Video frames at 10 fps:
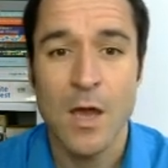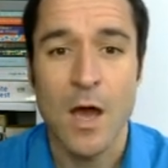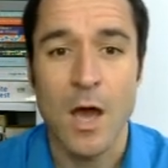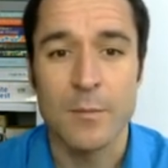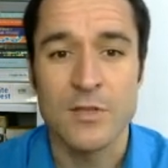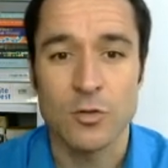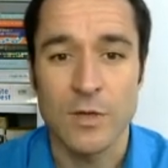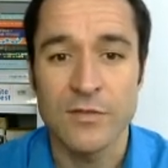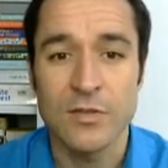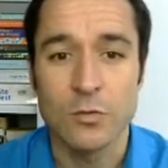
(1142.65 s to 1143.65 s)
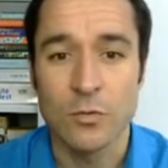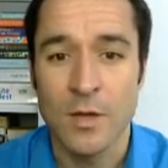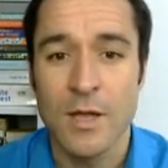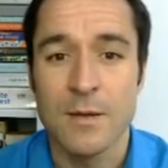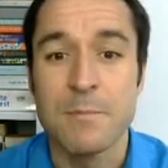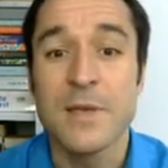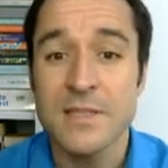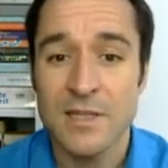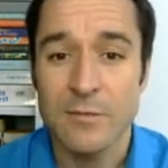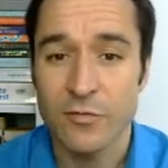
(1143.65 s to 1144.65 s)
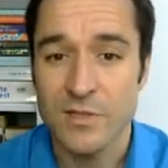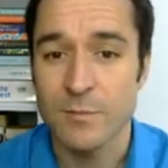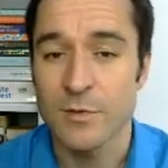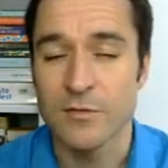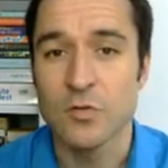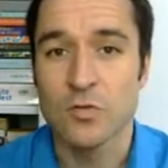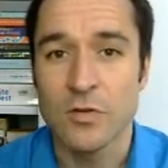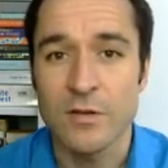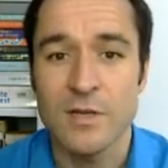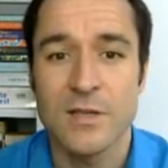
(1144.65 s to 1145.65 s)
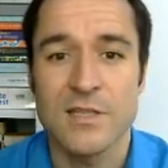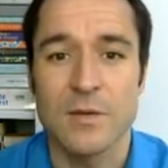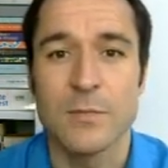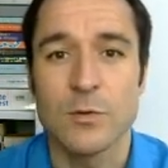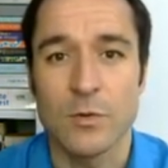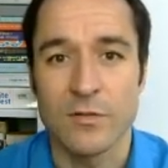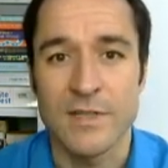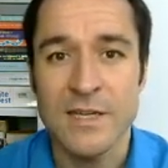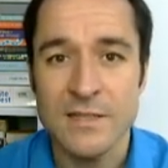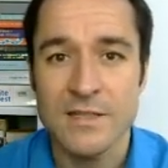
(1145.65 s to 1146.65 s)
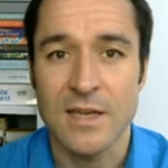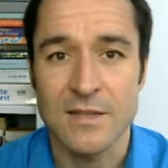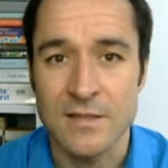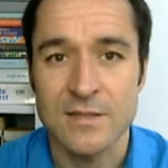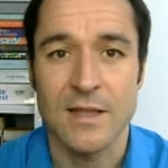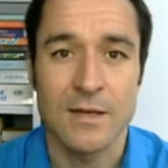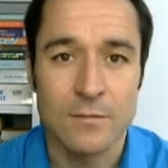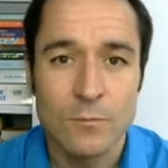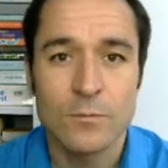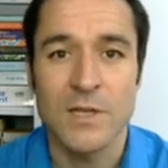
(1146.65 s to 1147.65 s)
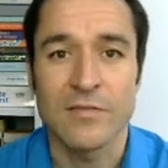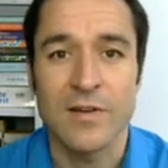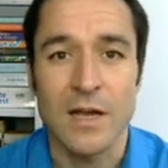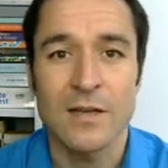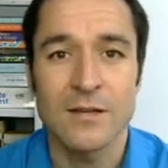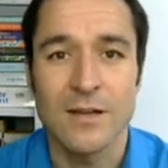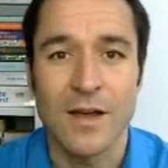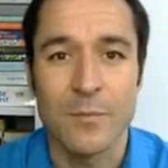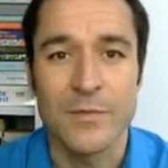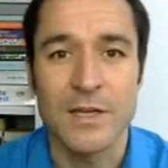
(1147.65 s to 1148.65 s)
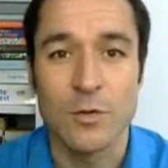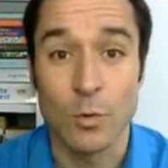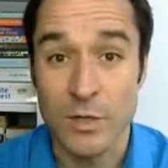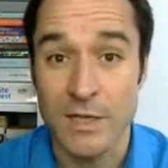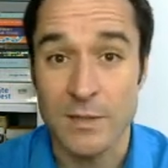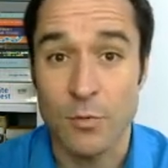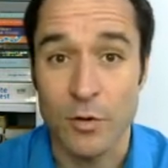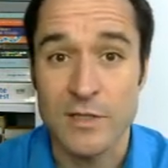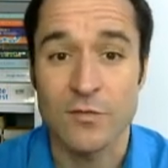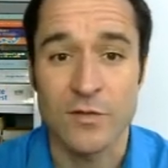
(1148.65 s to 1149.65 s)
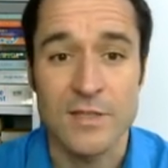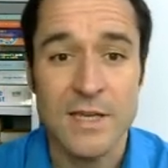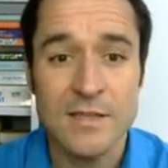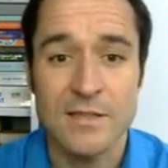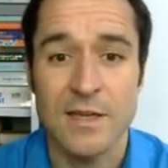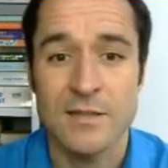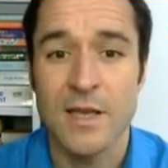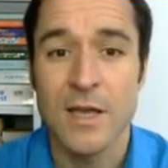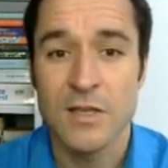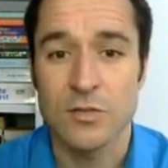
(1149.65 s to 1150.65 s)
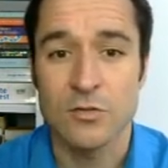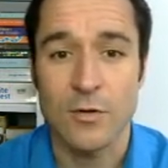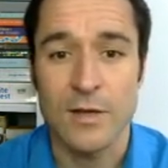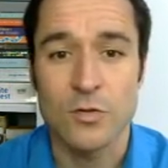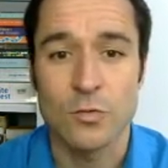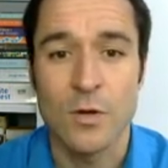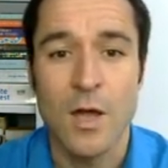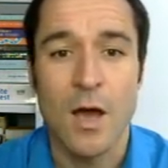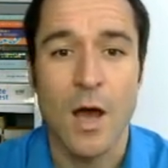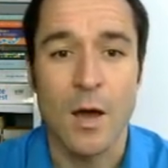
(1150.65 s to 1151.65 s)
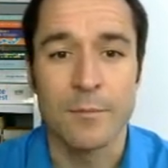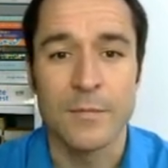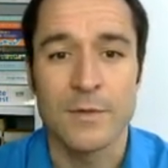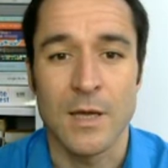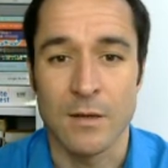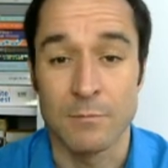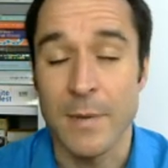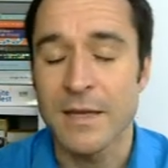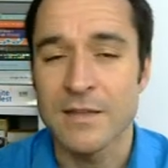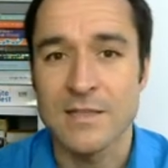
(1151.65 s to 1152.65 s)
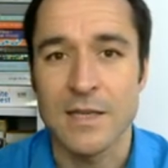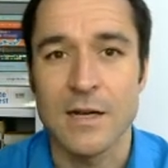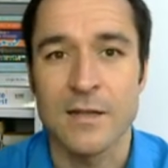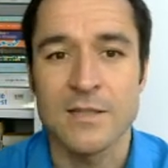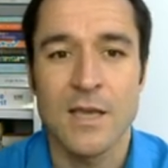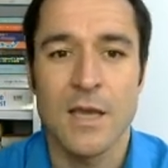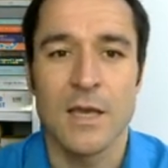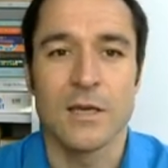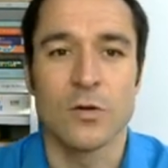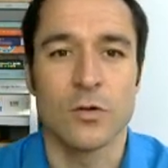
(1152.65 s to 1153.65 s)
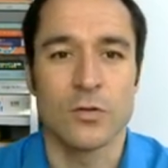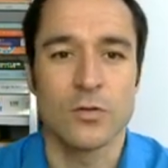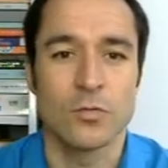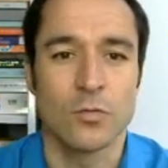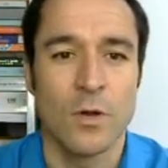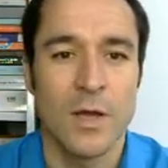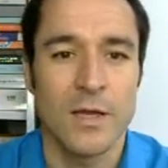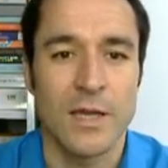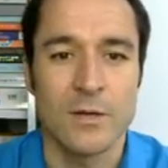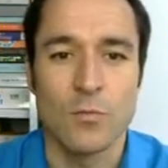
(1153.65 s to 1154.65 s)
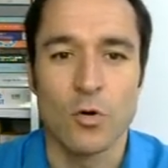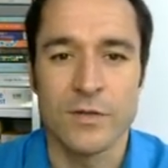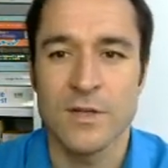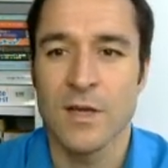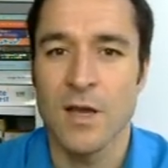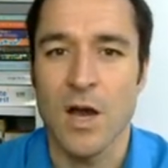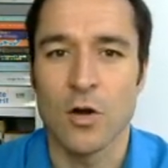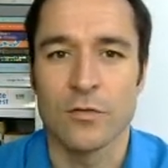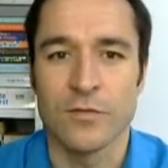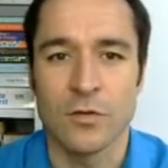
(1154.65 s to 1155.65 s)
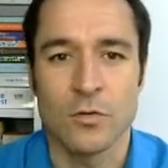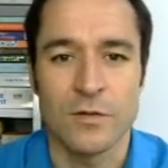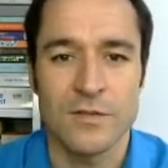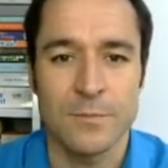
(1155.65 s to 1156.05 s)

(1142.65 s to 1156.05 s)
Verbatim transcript: Um, so if you miss them, for example, if you do not submit one of the exercises, then tough luck, um, then you won't get the points for this exercise. So try to um, uh, make these deadlines in order to get most out of the course.